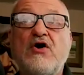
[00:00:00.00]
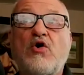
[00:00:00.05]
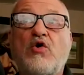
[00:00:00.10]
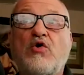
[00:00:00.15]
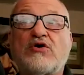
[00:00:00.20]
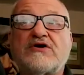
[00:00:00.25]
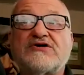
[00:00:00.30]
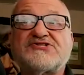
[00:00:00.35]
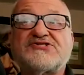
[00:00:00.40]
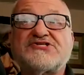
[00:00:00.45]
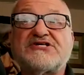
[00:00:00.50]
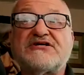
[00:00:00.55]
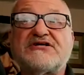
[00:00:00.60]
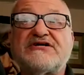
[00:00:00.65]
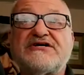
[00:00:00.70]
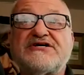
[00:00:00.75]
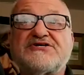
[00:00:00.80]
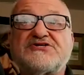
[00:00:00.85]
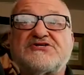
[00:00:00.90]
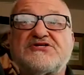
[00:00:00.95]
or
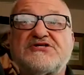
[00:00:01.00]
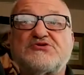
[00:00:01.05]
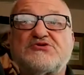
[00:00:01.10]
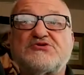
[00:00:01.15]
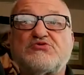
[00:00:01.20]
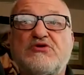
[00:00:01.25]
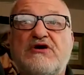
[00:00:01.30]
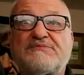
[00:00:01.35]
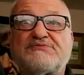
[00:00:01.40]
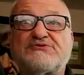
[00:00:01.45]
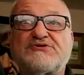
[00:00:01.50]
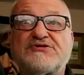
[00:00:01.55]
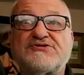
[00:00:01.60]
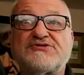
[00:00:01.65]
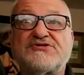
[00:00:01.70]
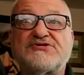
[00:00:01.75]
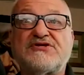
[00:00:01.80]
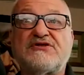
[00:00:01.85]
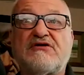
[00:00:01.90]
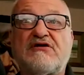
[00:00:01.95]
serious
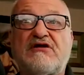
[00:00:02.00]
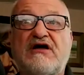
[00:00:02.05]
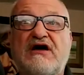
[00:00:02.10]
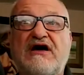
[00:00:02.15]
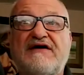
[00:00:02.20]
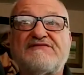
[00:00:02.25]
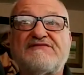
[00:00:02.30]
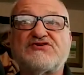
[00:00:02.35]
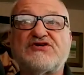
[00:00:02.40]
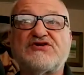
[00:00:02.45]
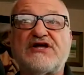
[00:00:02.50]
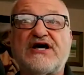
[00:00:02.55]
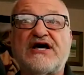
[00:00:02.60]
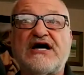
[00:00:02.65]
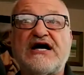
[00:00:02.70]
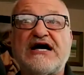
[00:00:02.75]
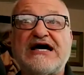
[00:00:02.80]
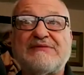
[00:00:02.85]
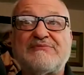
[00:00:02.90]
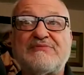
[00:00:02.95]
disruptions in their lives and
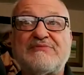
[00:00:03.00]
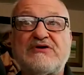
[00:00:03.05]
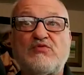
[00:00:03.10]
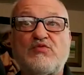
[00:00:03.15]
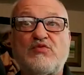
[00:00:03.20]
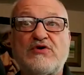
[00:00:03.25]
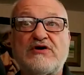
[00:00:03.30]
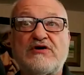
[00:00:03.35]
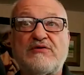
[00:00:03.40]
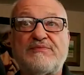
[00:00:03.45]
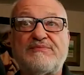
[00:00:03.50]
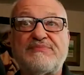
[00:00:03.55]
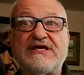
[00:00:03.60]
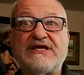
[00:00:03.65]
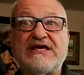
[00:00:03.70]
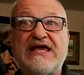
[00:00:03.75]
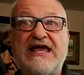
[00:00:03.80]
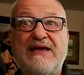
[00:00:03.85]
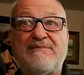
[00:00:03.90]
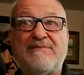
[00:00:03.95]
economy will
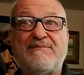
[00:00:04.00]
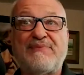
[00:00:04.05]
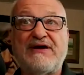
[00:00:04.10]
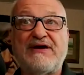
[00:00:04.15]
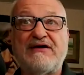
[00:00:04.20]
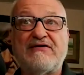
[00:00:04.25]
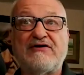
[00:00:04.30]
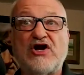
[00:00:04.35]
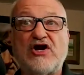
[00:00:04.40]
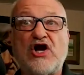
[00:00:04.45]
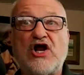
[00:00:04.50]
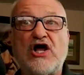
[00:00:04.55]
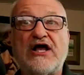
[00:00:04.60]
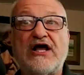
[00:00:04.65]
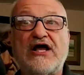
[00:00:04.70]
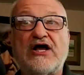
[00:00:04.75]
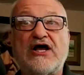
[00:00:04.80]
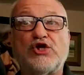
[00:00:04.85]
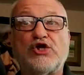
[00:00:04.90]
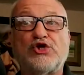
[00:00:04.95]
be apparent,
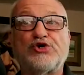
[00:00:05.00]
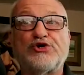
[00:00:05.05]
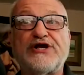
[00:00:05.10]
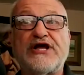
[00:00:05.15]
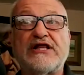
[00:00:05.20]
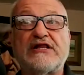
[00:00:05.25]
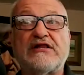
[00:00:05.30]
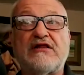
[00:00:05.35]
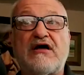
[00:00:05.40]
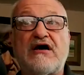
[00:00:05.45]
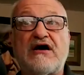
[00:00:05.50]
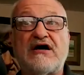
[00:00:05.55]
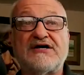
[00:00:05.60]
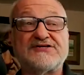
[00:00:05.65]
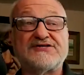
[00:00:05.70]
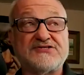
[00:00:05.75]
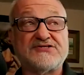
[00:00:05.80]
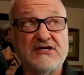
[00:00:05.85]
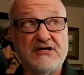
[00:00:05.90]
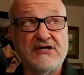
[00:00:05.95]
including
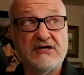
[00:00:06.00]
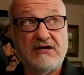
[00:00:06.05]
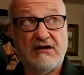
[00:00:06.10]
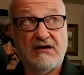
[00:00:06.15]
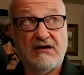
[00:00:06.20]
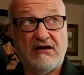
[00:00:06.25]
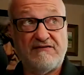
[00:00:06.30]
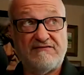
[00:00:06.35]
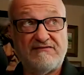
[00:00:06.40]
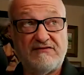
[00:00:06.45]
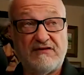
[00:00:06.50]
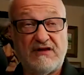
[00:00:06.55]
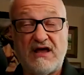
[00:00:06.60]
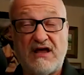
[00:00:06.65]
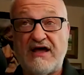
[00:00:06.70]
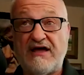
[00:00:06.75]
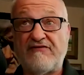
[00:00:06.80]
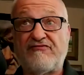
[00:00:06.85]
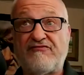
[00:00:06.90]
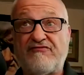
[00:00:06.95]
loss of
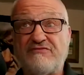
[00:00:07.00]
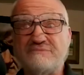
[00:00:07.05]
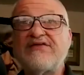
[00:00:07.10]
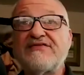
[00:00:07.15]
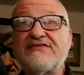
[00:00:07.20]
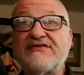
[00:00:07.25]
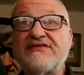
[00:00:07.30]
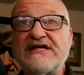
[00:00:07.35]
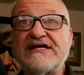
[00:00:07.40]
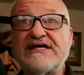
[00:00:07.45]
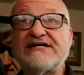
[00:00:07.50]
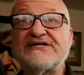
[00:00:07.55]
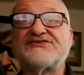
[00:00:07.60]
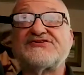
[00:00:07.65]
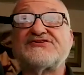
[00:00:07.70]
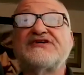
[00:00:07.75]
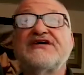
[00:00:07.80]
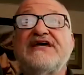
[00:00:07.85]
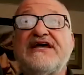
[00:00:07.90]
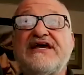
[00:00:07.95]
life.
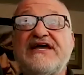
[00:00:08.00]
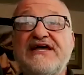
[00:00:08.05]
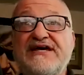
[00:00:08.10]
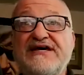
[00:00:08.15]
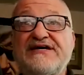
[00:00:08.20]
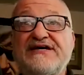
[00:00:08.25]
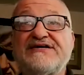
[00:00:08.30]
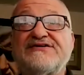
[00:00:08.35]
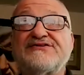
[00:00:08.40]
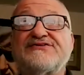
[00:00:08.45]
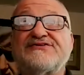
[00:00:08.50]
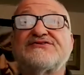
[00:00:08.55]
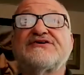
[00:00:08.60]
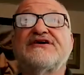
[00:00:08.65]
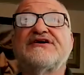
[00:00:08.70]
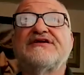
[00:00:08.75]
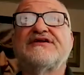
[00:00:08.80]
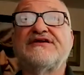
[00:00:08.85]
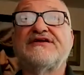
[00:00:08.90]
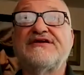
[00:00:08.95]
This is
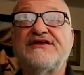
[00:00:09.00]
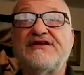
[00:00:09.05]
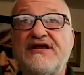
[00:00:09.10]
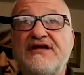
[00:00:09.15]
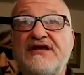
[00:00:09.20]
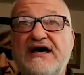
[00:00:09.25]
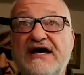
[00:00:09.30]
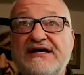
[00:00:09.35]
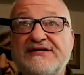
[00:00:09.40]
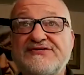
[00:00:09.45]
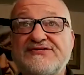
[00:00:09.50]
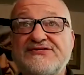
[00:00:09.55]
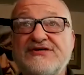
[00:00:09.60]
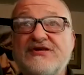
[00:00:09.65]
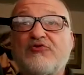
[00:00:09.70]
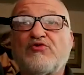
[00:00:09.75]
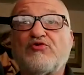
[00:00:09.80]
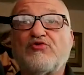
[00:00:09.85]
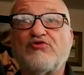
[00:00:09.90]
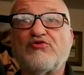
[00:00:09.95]
nuts.
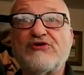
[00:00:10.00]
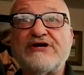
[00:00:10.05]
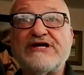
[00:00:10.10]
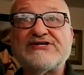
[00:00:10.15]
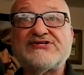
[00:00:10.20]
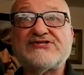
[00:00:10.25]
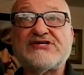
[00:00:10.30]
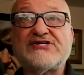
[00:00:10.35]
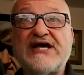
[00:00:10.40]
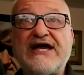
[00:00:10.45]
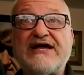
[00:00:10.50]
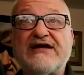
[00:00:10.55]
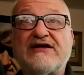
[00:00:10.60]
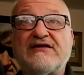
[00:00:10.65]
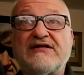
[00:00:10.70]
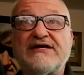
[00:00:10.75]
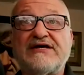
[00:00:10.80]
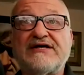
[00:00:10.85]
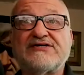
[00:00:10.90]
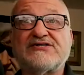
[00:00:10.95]

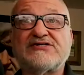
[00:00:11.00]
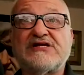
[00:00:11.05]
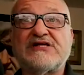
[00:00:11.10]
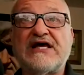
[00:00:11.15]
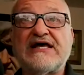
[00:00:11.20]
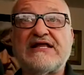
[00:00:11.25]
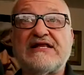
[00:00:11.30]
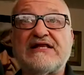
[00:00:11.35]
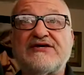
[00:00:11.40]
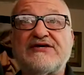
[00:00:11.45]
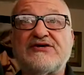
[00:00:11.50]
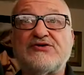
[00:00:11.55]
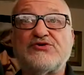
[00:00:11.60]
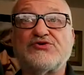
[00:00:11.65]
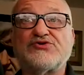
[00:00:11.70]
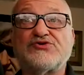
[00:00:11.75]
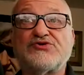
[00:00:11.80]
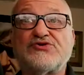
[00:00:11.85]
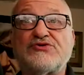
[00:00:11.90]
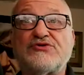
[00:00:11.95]
Recycling slightly
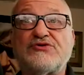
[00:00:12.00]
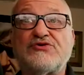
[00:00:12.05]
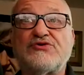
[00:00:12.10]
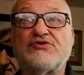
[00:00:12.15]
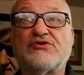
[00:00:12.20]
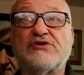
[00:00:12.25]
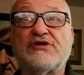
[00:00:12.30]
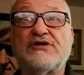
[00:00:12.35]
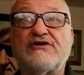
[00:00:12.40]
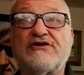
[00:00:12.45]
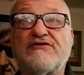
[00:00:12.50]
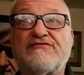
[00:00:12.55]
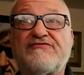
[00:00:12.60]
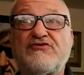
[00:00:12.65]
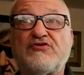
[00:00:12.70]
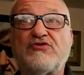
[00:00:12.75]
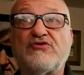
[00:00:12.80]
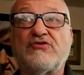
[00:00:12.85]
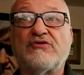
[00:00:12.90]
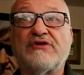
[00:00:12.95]
used nuclear
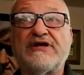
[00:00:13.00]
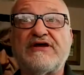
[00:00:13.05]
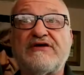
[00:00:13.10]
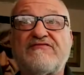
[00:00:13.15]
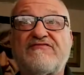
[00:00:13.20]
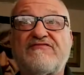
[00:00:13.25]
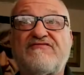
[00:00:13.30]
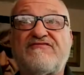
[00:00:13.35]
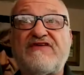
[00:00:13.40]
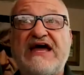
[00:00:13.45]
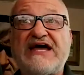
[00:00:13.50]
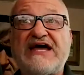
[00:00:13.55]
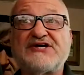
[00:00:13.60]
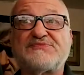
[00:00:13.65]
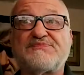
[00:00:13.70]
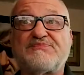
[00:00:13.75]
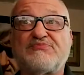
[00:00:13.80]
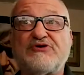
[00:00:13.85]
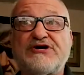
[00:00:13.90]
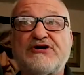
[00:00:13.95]
fuel in
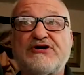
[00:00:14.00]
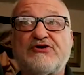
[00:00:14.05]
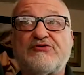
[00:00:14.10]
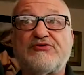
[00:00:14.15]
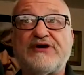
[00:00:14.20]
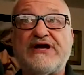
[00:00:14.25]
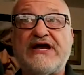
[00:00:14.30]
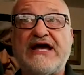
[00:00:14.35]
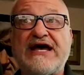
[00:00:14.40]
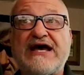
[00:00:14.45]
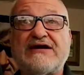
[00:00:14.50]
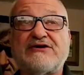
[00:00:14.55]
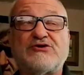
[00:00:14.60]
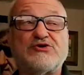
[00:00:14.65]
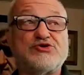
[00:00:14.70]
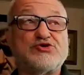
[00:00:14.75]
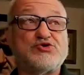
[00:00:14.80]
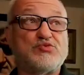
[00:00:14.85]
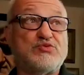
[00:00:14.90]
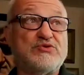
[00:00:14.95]
fast breeder
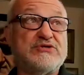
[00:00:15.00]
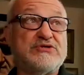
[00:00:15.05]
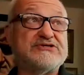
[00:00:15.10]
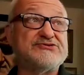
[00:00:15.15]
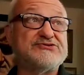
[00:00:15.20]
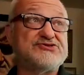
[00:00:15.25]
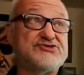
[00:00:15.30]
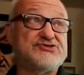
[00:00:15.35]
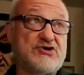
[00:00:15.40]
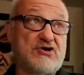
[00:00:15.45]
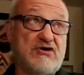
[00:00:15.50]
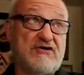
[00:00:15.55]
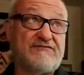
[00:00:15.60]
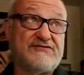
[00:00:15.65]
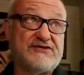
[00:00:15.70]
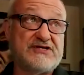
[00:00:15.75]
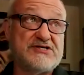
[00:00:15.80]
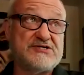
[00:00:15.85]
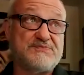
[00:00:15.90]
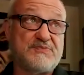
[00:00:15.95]
reactors will solve
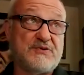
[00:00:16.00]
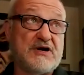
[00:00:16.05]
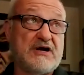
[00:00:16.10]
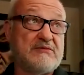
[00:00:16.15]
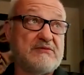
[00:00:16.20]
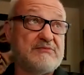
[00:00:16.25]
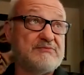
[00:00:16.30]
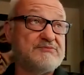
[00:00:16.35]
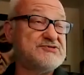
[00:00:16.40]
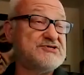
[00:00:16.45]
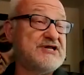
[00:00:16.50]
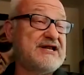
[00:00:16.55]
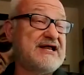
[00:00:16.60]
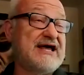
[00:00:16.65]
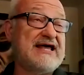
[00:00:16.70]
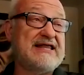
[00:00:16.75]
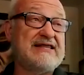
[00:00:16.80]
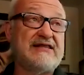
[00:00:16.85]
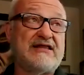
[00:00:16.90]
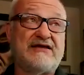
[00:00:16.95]
these problems. And
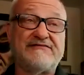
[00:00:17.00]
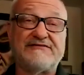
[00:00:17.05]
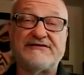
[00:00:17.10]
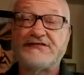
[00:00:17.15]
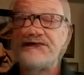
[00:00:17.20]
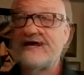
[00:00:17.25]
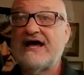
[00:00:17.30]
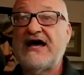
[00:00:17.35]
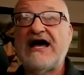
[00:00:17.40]
I love it.